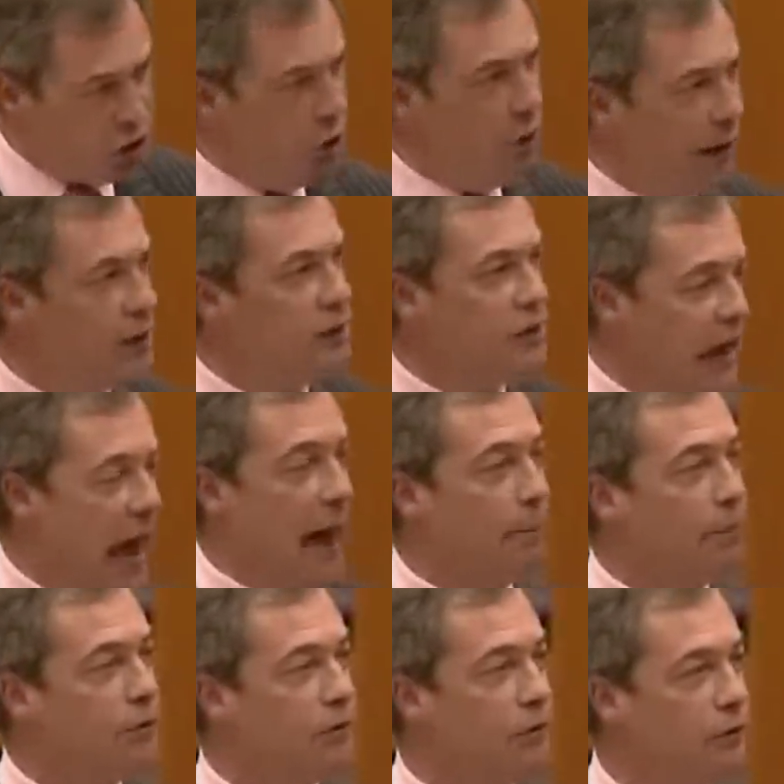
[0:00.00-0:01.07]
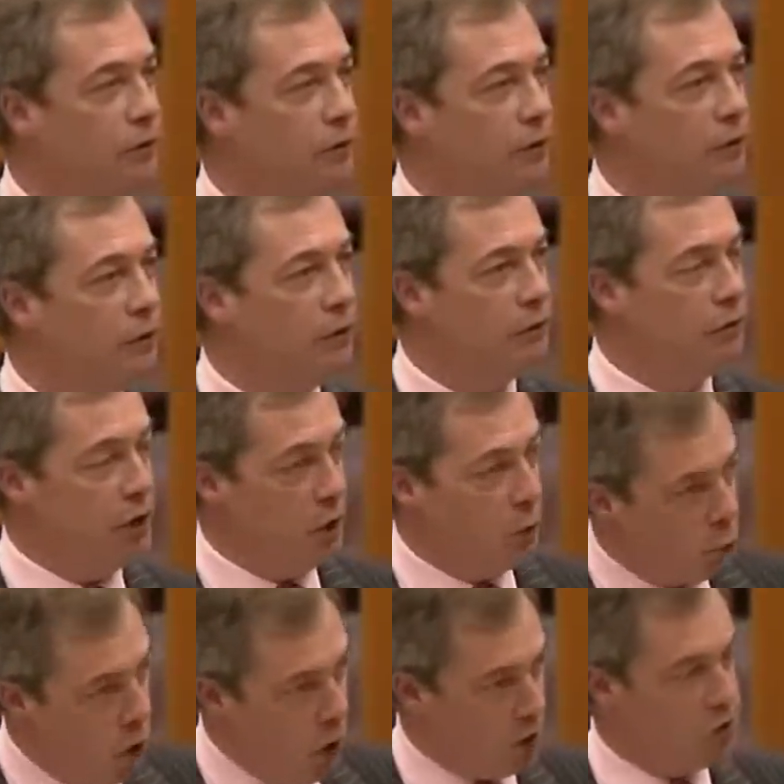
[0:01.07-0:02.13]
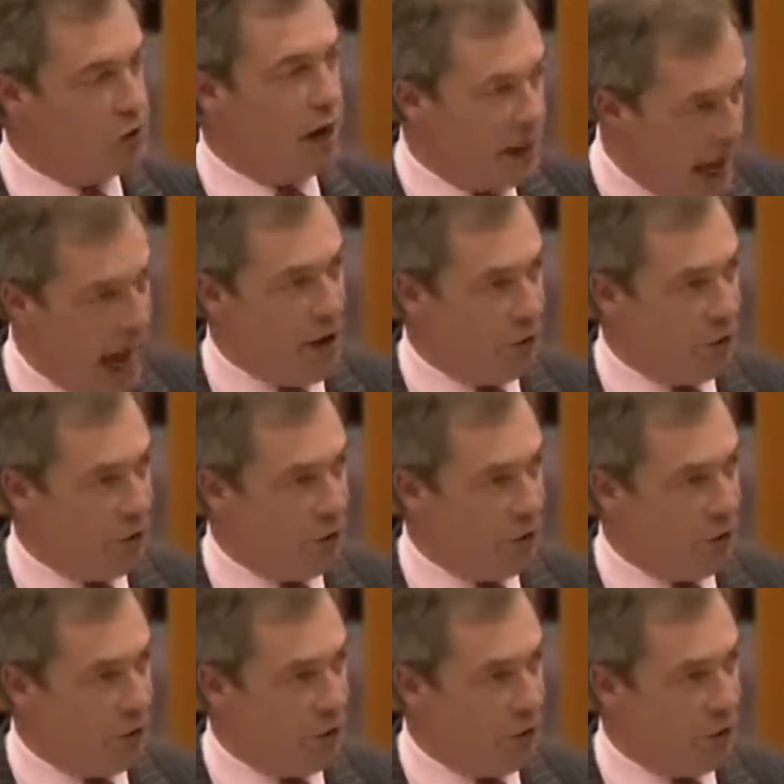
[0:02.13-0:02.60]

do you accept that it was an